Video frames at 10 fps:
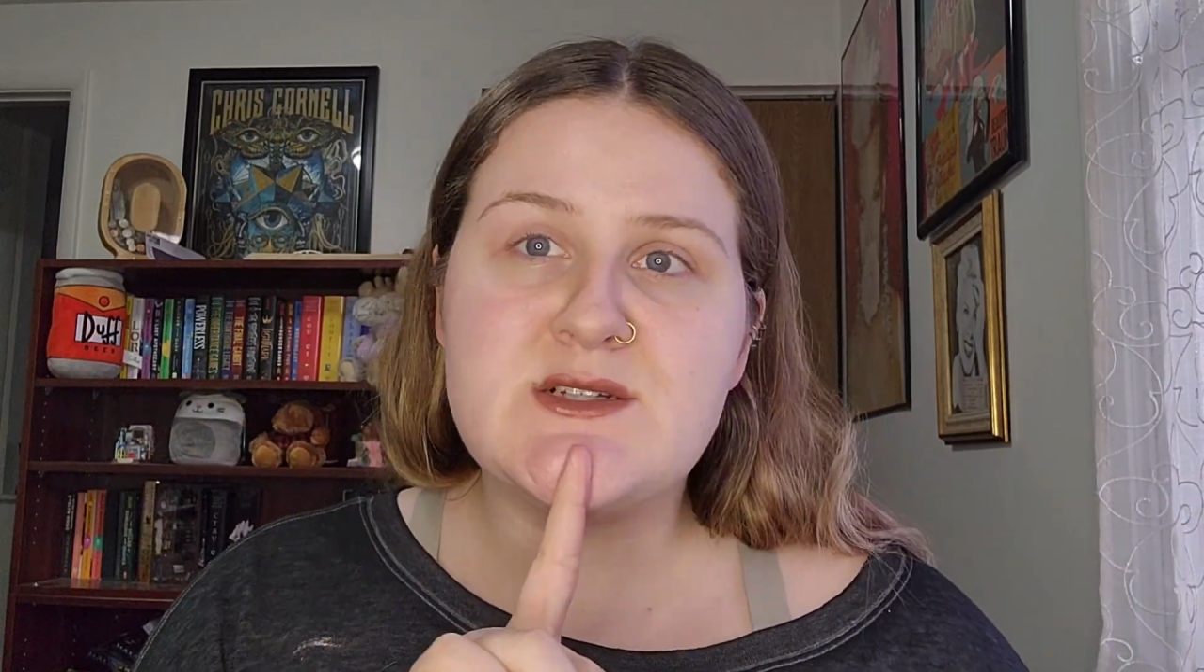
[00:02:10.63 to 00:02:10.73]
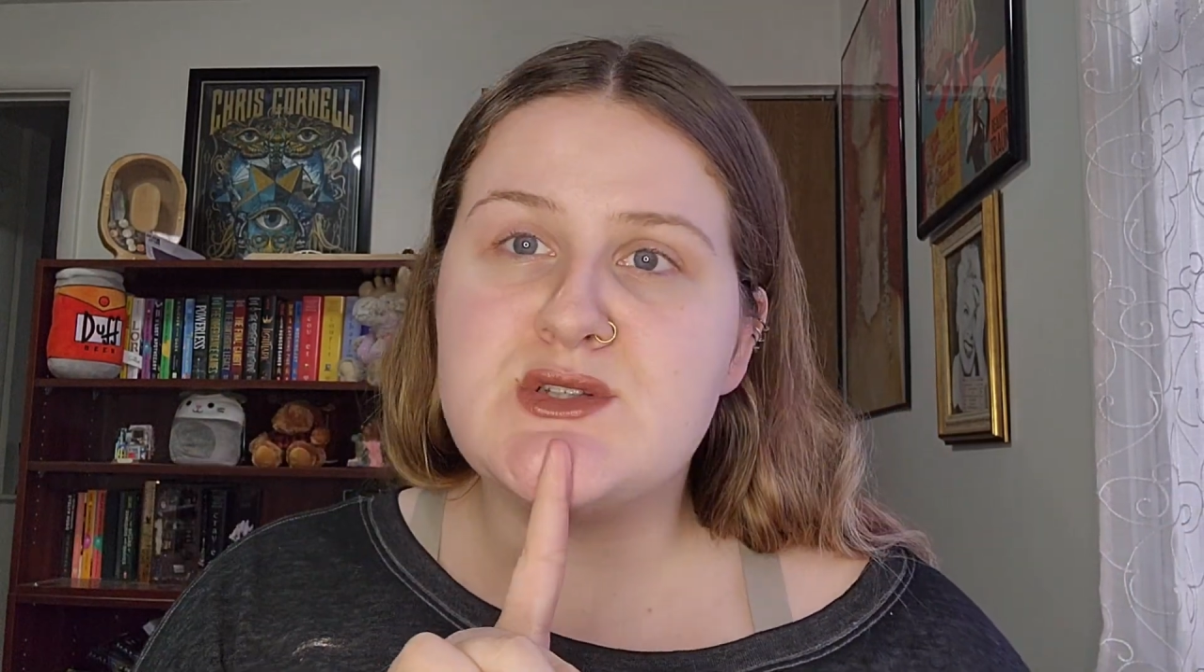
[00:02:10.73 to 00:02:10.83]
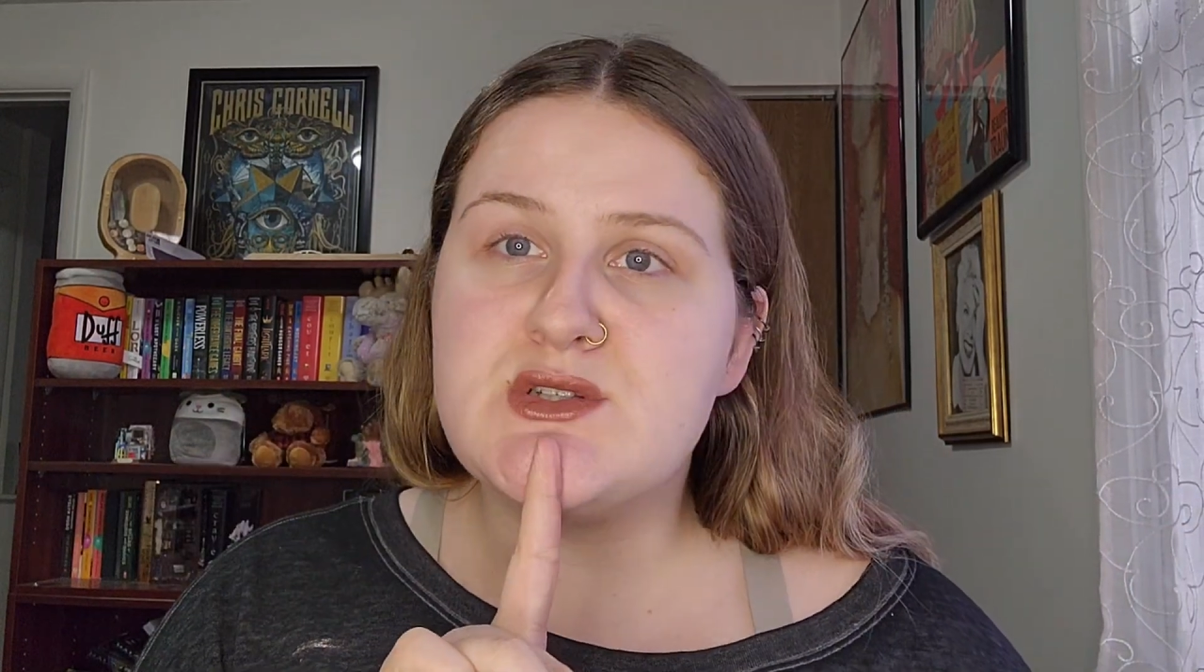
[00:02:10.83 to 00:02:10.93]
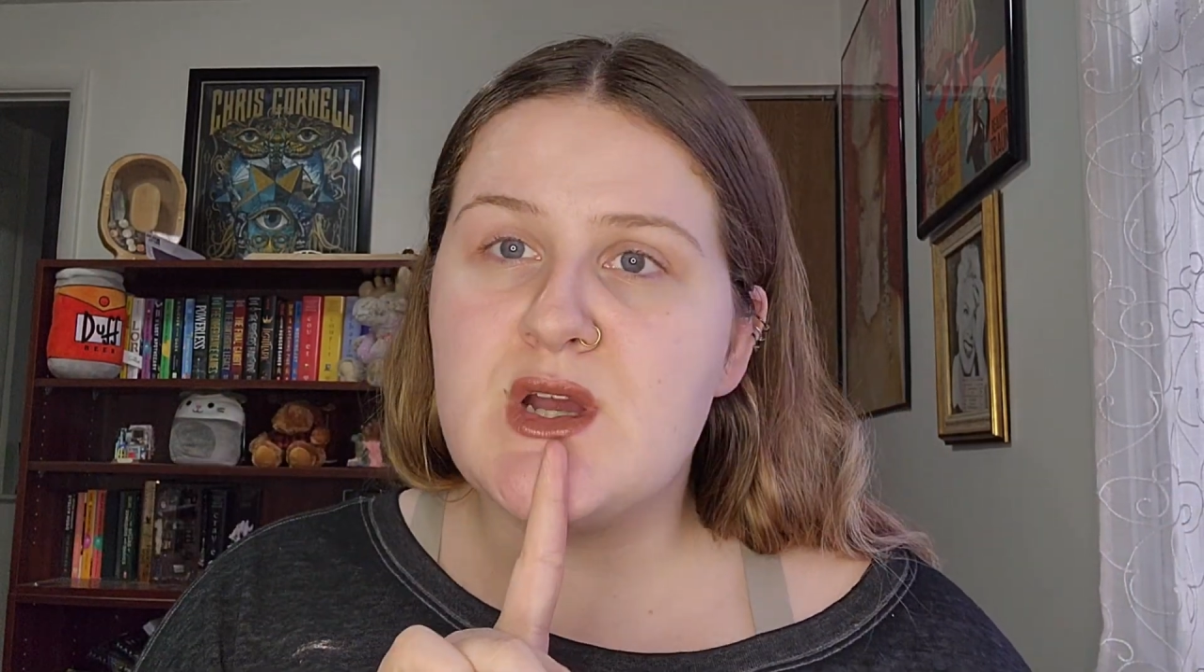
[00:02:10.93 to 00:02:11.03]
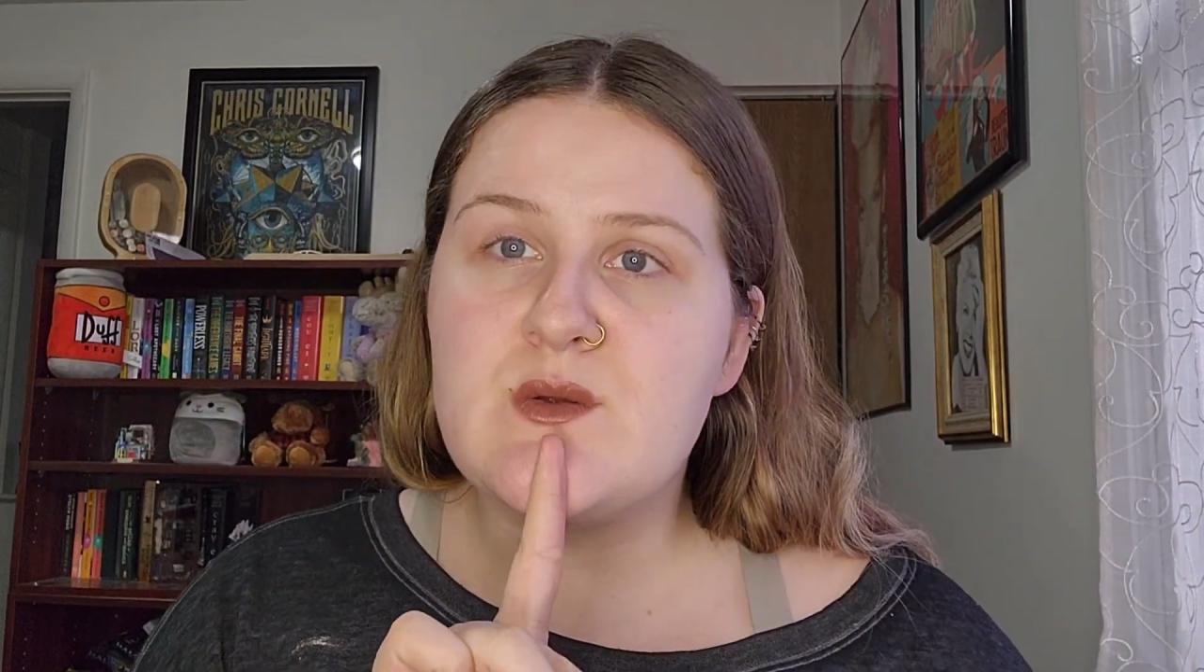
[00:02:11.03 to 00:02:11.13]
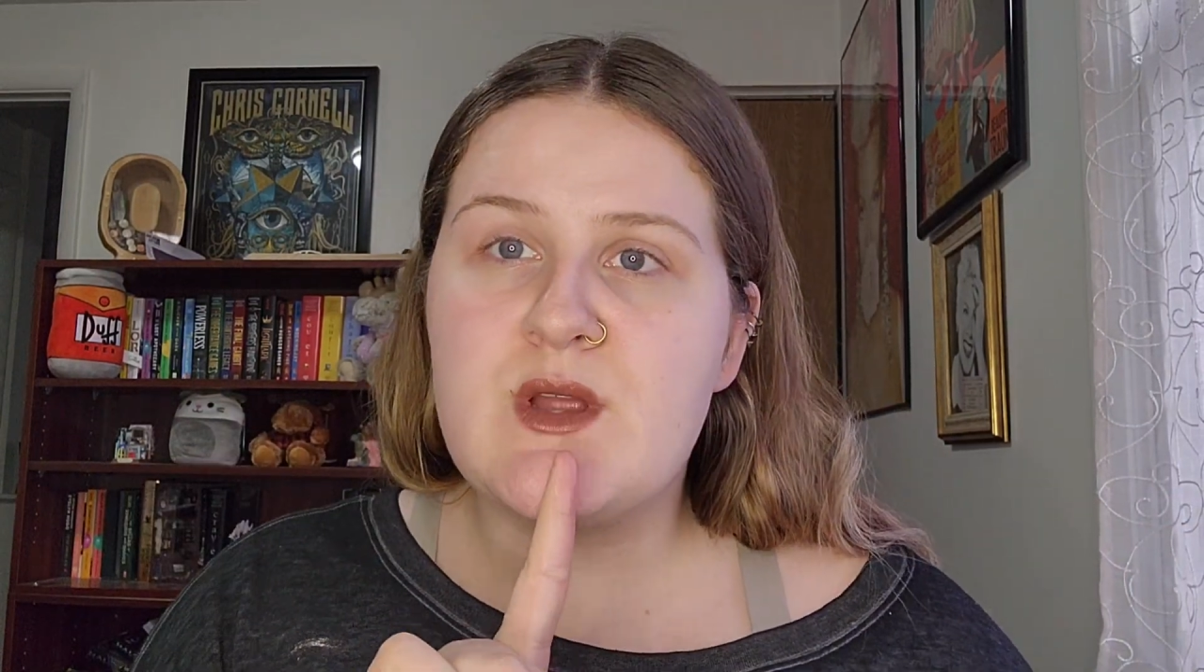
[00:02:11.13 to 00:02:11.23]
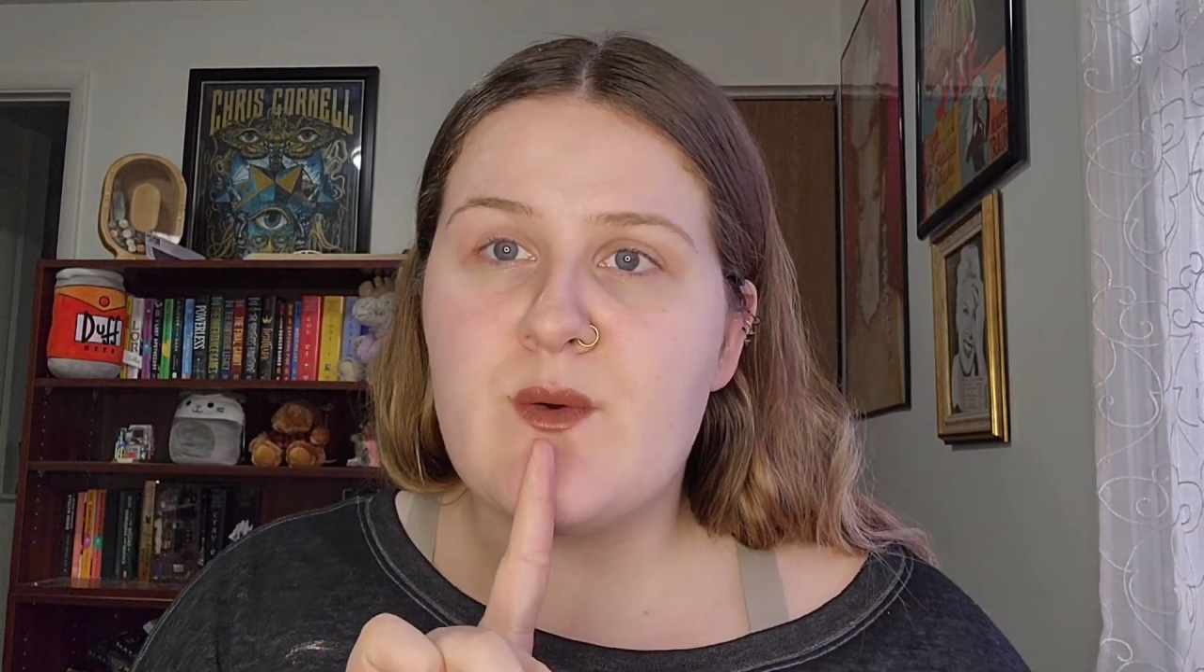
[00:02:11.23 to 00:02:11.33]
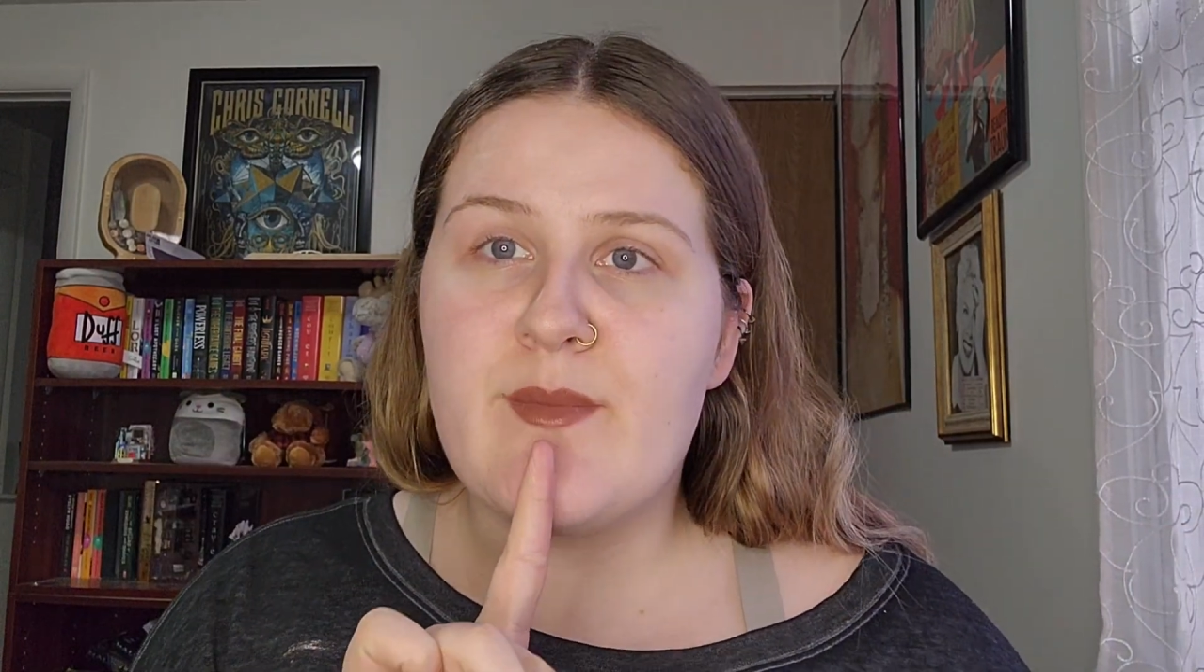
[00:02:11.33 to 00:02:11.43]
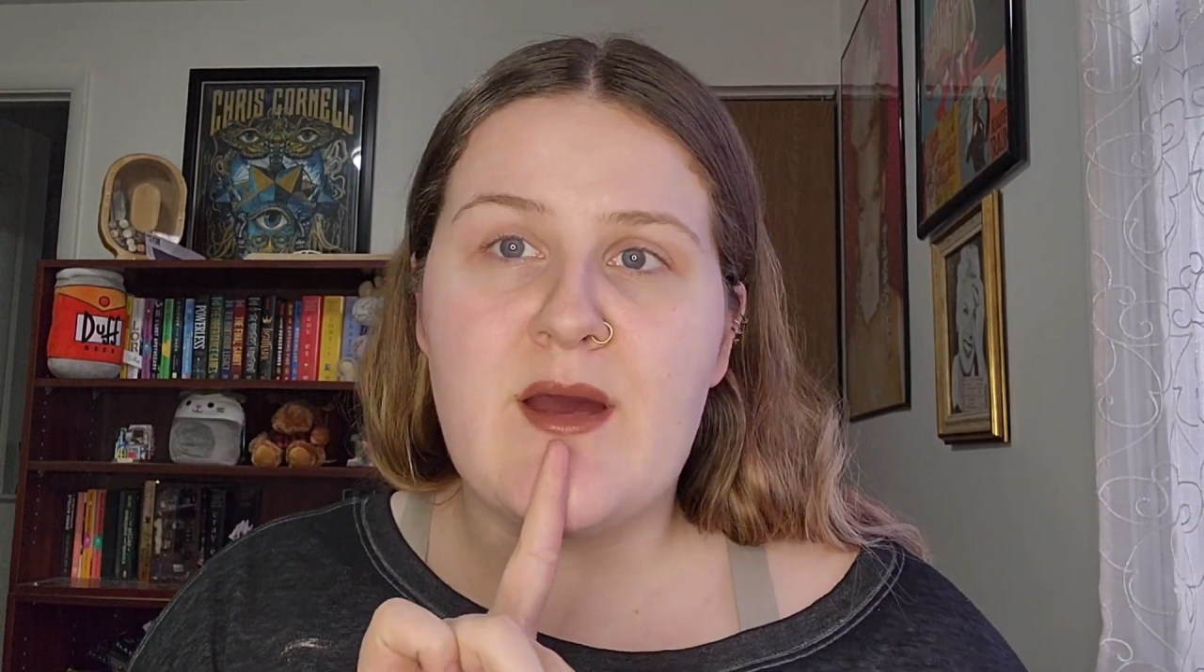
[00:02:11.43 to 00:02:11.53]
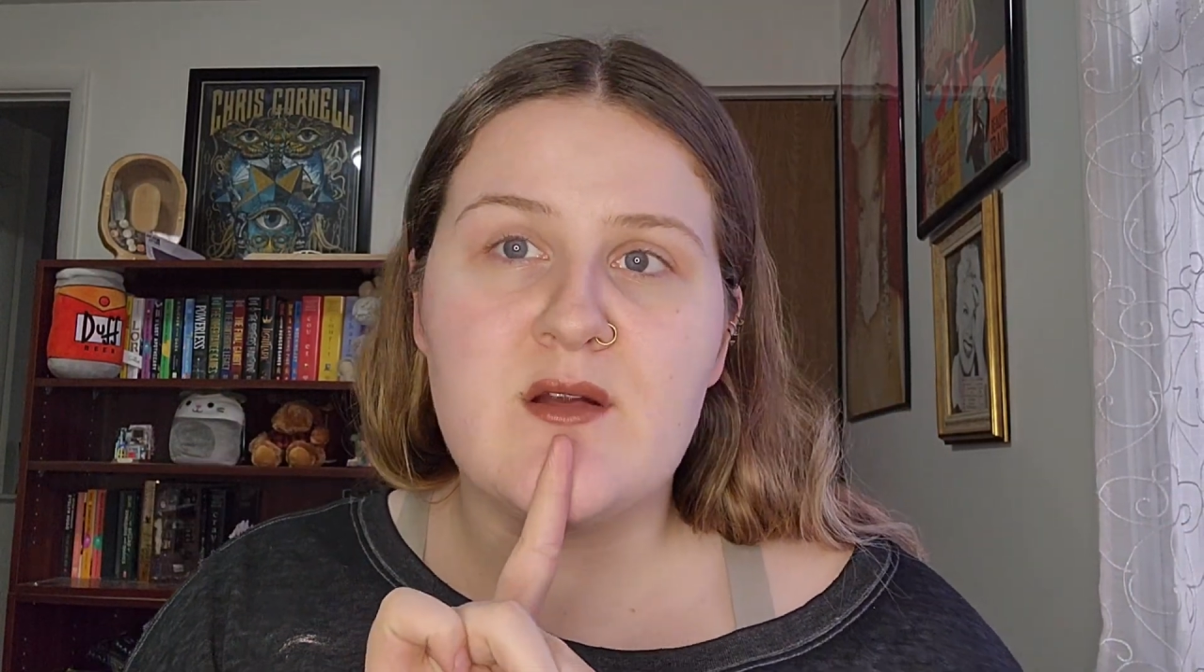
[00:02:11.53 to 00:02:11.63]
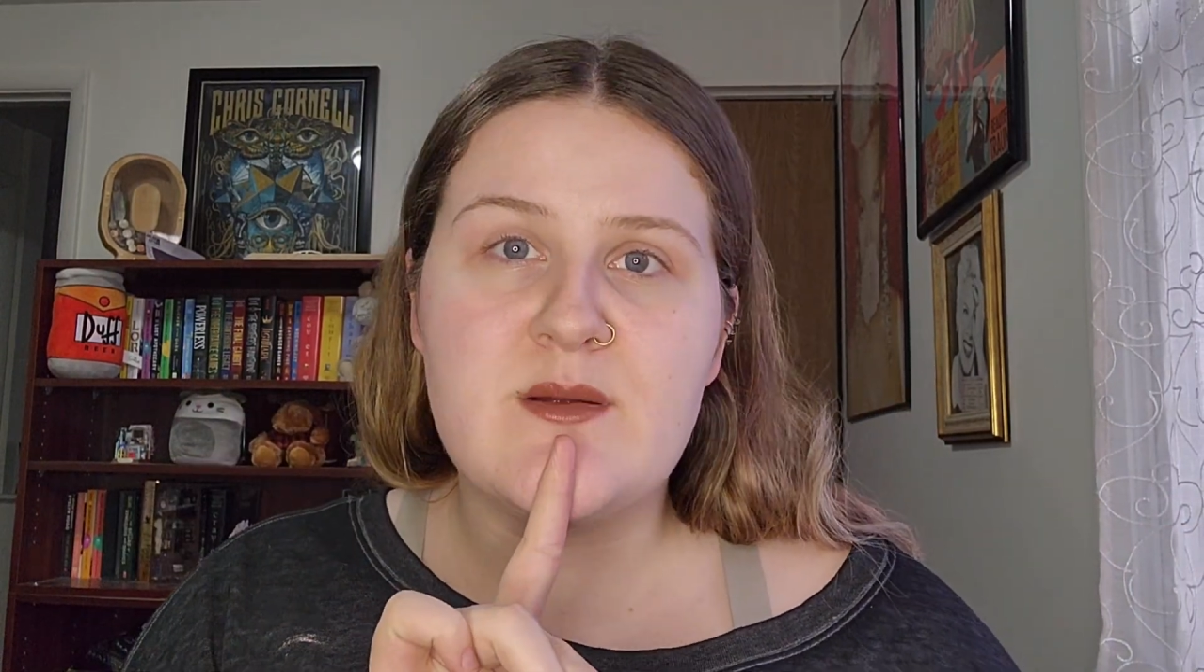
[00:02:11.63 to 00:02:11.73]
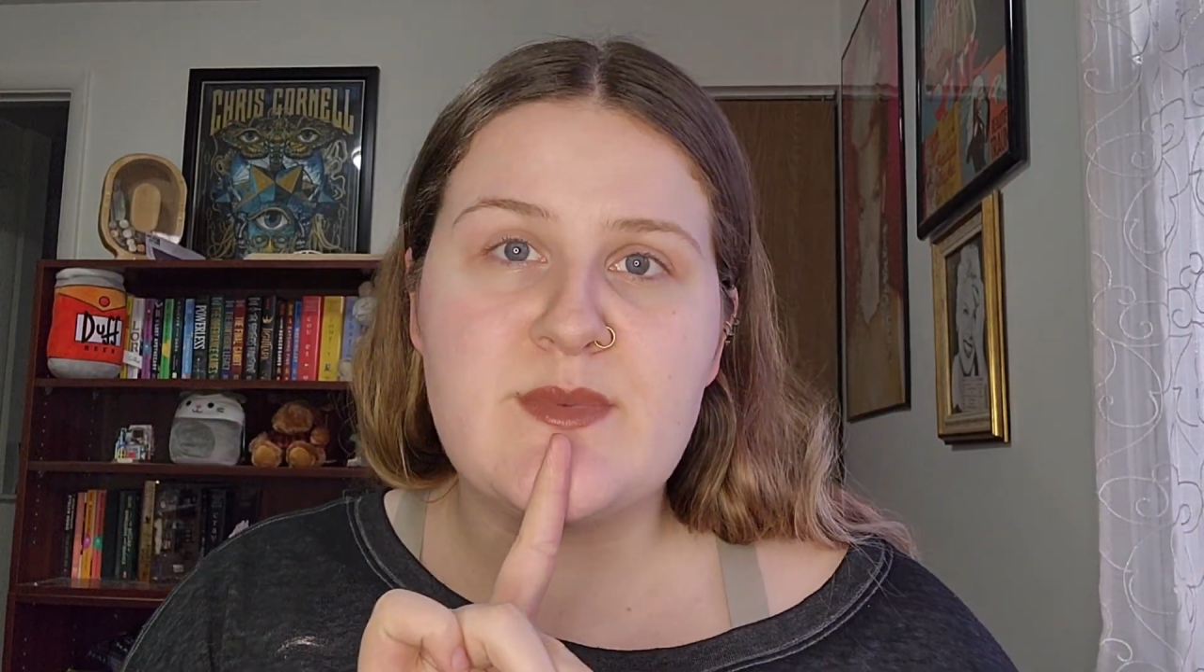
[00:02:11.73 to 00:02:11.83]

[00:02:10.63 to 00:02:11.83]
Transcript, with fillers: don't know about it